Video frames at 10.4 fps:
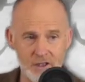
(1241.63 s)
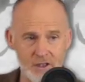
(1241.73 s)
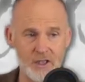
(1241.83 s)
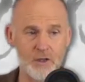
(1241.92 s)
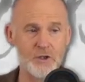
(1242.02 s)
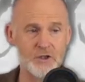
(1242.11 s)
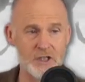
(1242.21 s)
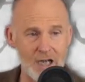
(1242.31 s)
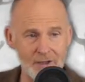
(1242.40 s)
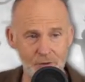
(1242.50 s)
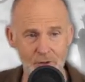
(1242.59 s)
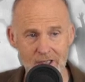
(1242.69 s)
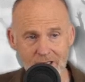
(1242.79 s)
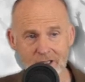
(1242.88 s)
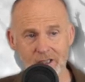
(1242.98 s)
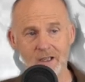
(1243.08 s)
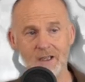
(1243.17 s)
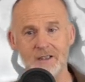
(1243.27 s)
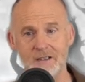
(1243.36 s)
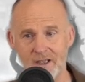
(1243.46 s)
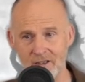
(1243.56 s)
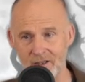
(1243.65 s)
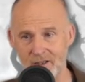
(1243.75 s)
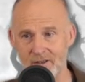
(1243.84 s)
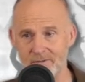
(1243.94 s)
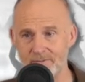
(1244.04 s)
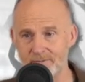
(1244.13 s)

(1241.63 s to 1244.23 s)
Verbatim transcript: he was gathering data.